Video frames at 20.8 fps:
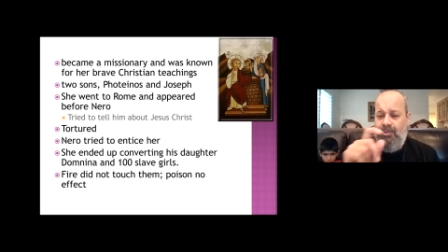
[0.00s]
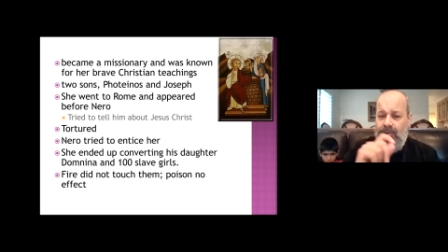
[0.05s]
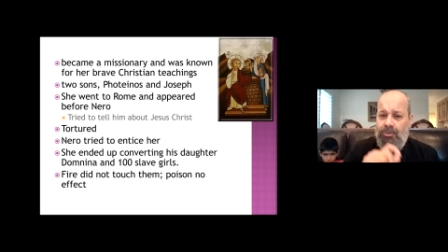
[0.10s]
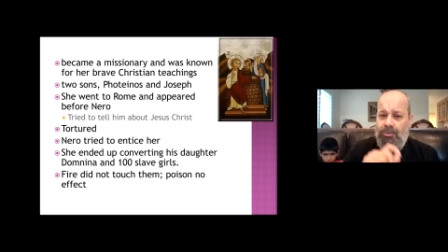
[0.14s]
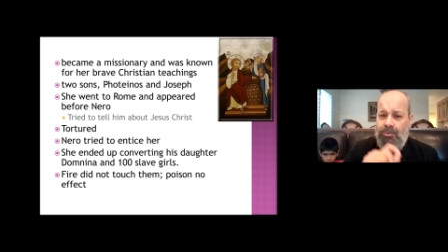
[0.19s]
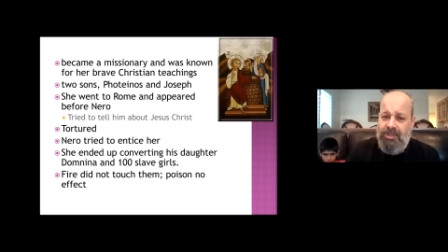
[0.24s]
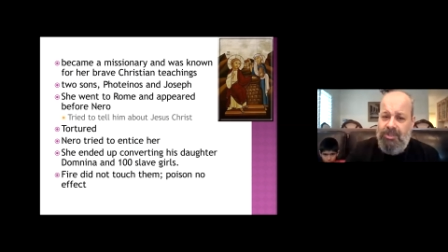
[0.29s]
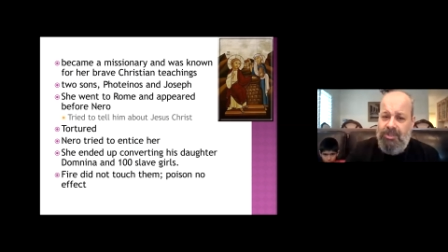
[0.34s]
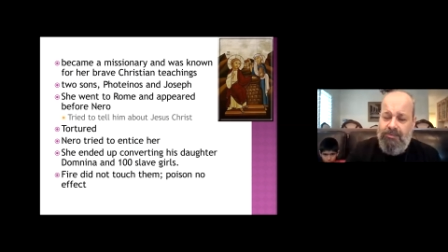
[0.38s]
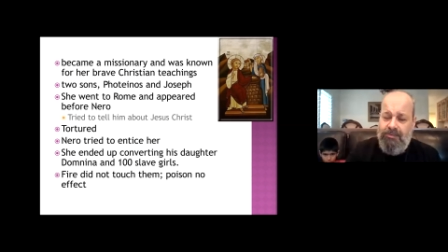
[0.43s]

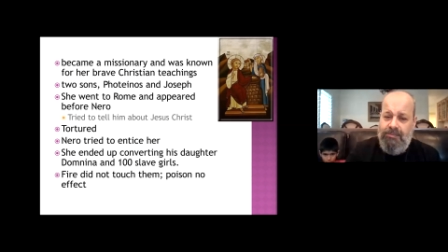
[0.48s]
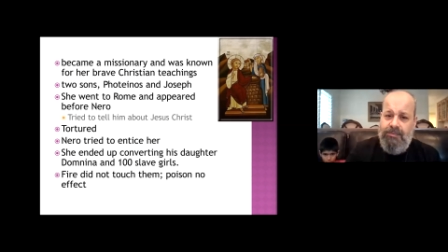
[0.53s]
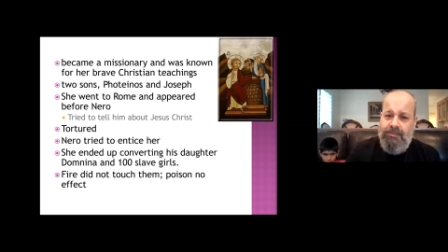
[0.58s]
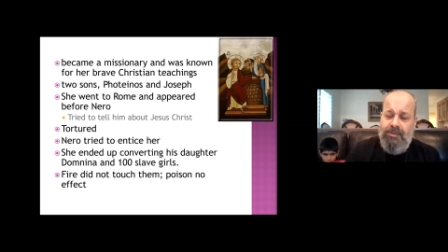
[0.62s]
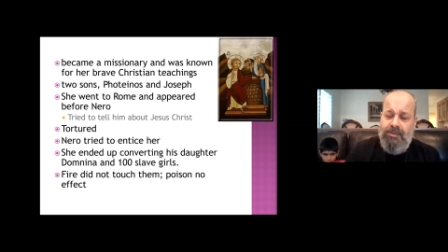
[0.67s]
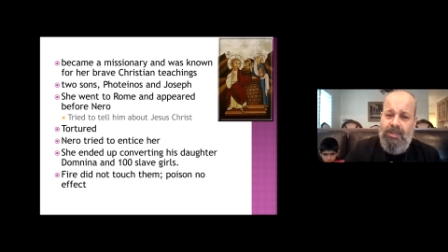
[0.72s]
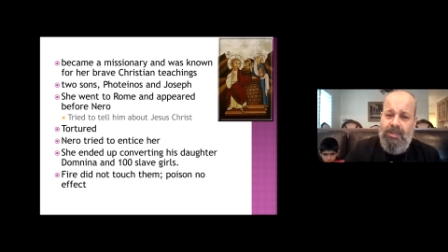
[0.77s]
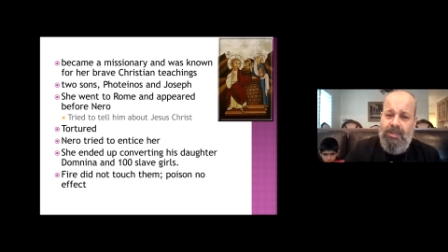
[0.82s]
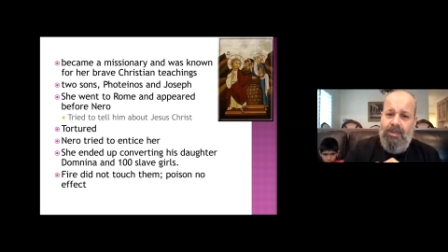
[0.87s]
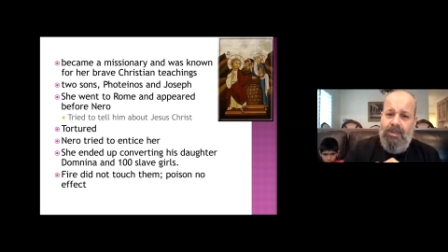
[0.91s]
Joseph
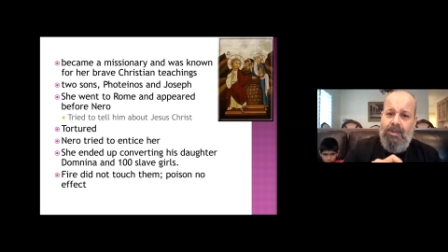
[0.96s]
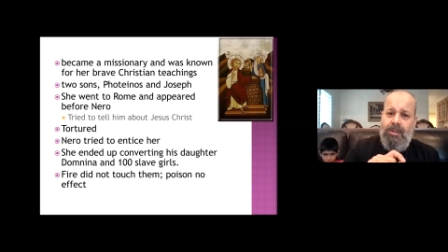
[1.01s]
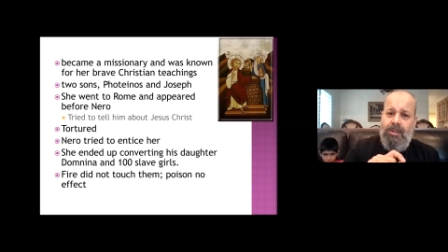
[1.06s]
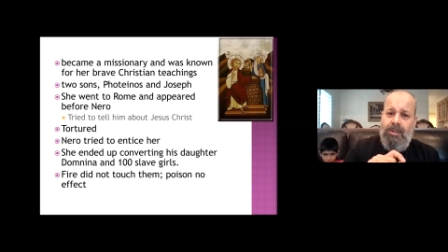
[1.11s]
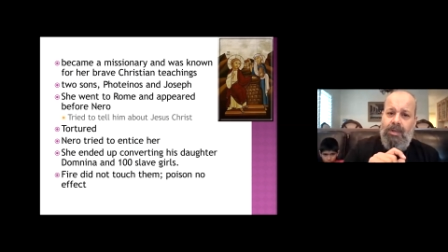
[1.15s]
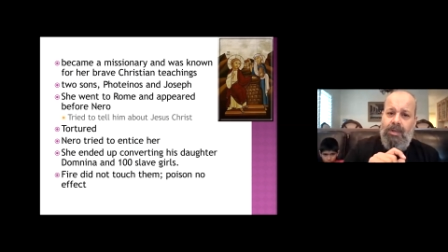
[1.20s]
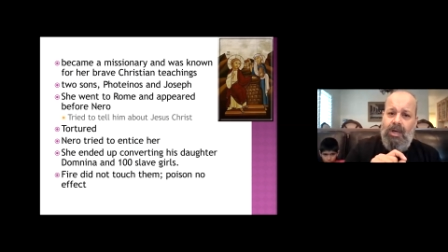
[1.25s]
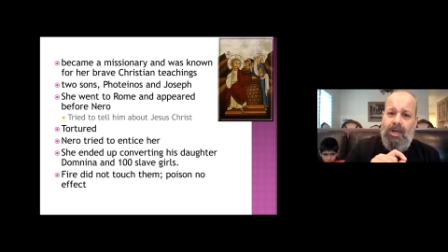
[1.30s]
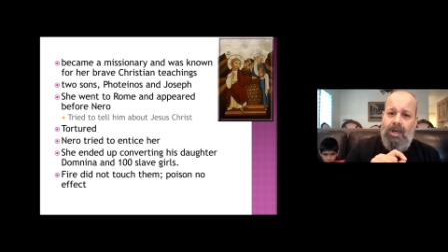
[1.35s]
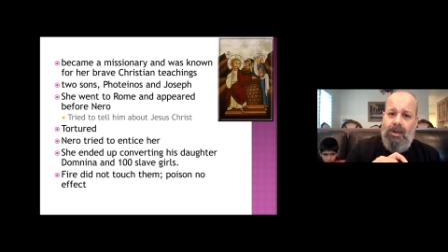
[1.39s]

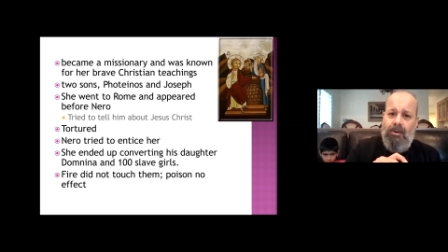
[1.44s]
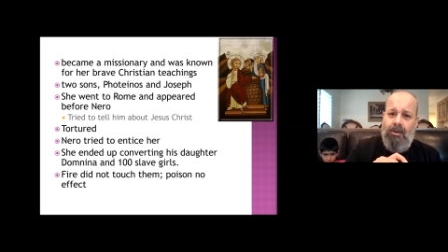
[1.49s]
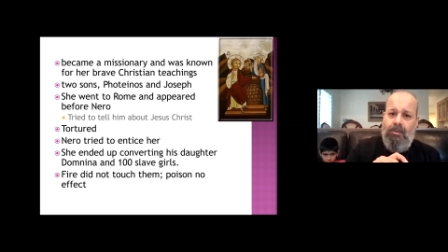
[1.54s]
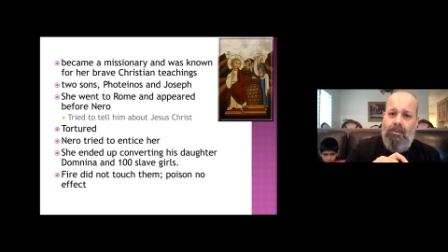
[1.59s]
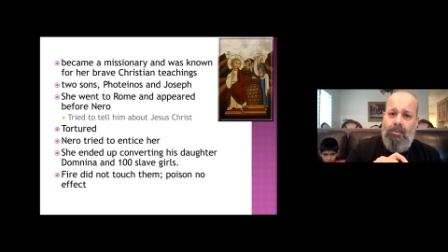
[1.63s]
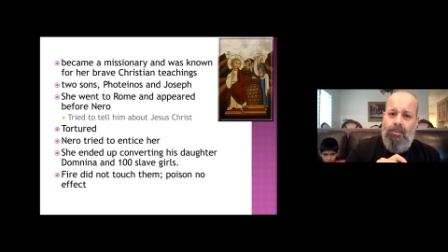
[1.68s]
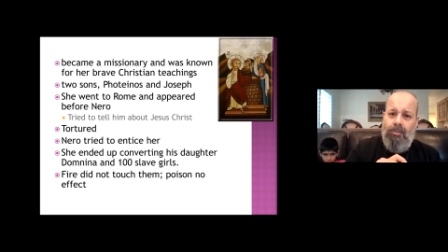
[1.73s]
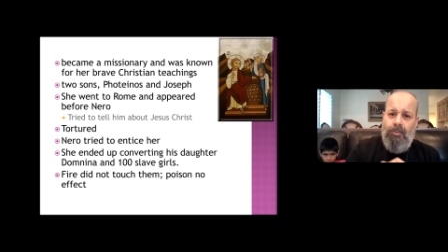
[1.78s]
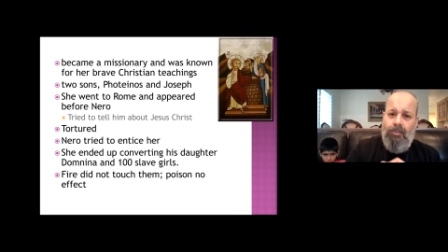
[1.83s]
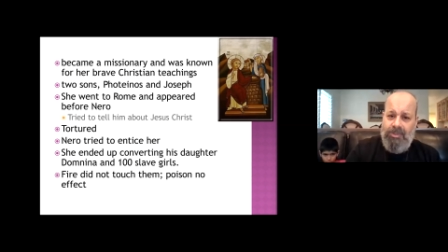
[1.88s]
uh,
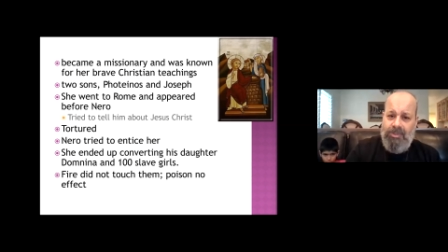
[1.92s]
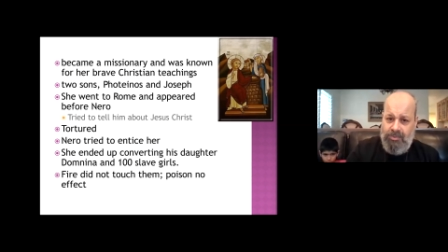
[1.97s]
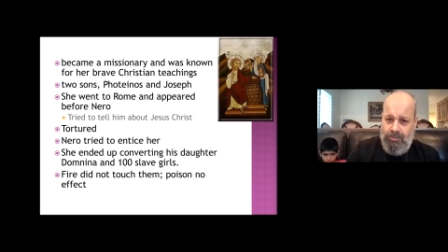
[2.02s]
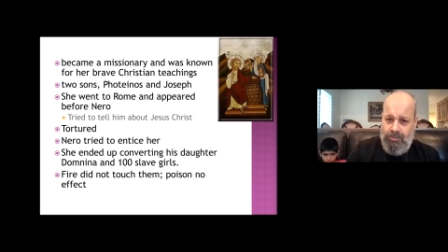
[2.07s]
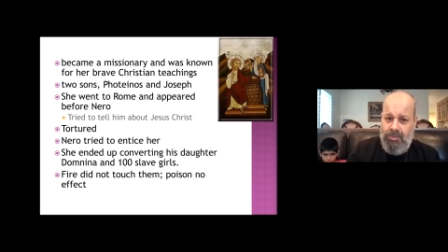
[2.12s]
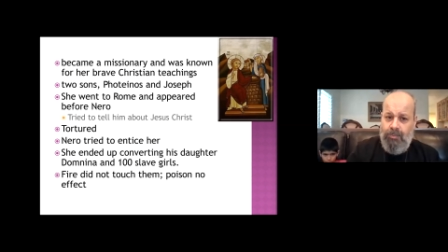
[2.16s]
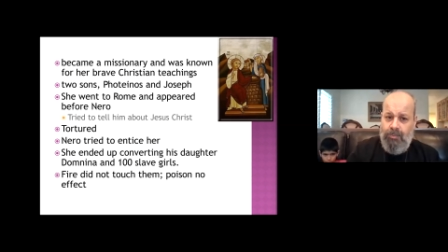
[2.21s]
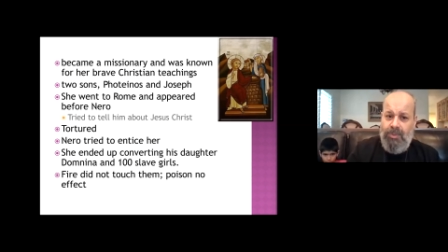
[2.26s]
was